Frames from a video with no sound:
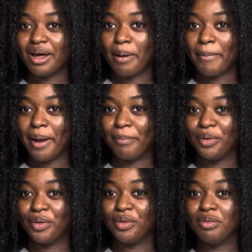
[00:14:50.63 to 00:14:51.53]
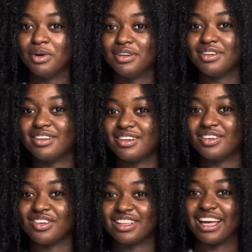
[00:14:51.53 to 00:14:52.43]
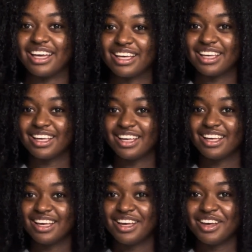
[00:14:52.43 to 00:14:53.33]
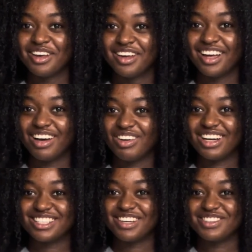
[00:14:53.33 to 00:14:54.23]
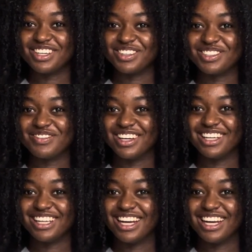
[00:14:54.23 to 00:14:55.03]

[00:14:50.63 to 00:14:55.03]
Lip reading: my boob, or like, I'm on my tiptoes, but